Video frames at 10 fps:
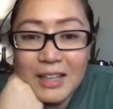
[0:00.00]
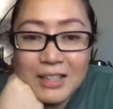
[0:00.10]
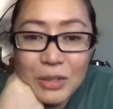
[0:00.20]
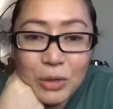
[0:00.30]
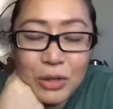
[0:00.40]

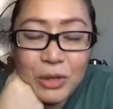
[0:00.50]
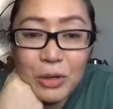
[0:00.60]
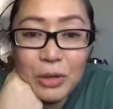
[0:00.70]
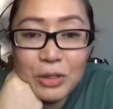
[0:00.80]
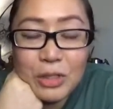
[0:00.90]
So
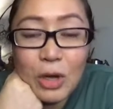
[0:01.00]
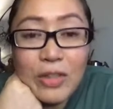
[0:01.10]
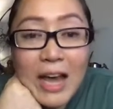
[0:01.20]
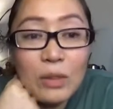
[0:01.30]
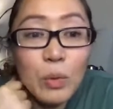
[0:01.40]
cute. So
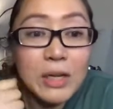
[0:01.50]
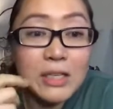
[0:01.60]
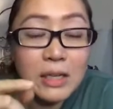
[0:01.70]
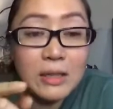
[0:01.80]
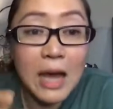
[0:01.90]

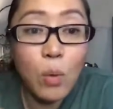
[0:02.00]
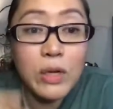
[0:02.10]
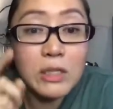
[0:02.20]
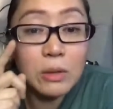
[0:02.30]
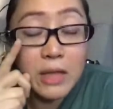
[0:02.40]

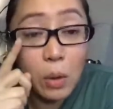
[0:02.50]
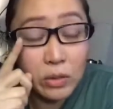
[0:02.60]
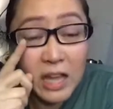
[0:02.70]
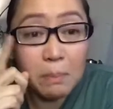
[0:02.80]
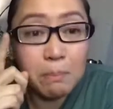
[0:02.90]

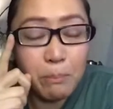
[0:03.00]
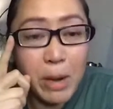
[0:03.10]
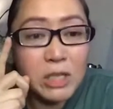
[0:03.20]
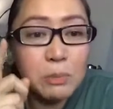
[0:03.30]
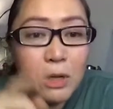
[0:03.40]
that
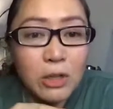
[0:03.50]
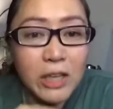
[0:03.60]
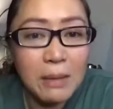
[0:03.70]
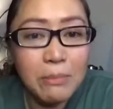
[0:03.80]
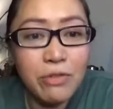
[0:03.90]
breast milk
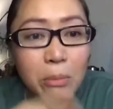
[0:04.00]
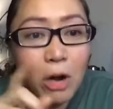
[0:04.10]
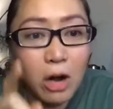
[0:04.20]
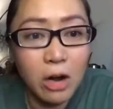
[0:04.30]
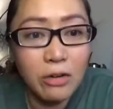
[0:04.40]
came from
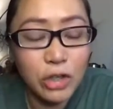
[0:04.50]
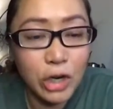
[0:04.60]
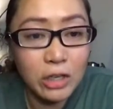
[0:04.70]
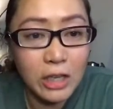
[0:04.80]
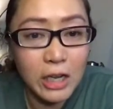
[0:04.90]
her,
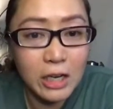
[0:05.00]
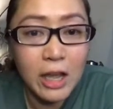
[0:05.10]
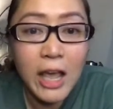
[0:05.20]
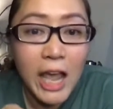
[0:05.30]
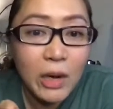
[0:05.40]
Charlene,
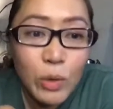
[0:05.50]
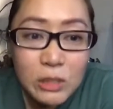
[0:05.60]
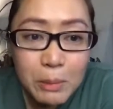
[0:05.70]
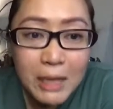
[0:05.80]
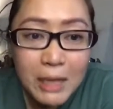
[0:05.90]
and
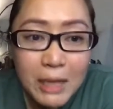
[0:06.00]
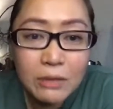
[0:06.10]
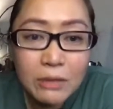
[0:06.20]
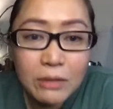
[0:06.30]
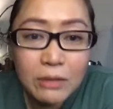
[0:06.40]
was meant for
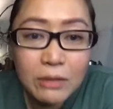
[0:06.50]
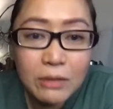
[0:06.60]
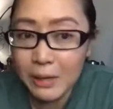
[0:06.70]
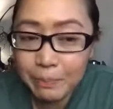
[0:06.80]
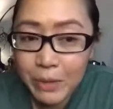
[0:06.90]
the
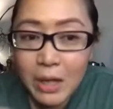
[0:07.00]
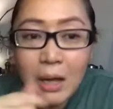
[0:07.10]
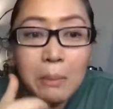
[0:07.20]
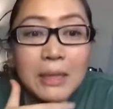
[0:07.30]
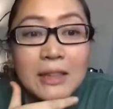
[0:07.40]
baby.
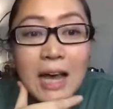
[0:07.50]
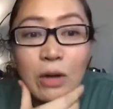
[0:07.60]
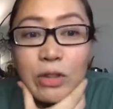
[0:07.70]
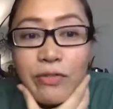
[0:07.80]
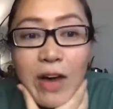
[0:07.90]
But
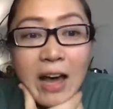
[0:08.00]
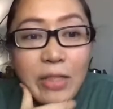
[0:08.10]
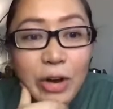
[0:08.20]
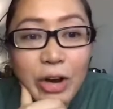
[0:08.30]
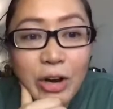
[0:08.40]
now
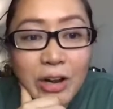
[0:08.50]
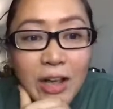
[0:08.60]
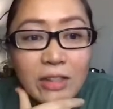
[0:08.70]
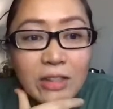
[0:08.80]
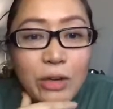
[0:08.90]

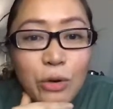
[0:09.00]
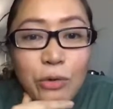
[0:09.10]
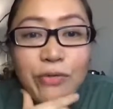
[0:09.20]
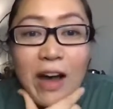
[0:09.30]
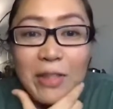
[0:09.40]
the new
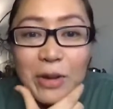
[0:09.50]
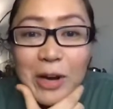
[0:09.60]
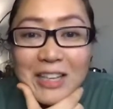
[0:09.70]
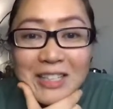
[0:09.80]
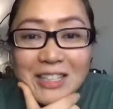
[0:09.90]
father
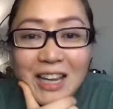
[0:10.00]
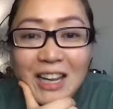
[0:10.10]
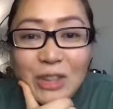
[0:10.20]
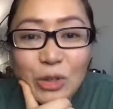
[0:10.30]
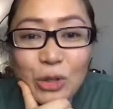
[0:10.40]
has
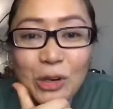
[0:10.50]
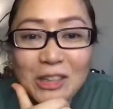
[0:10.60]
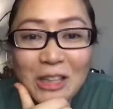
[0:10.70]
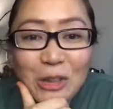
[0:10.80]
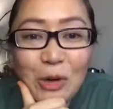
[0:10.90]
decided to turn
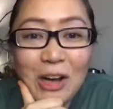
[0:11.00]
it into a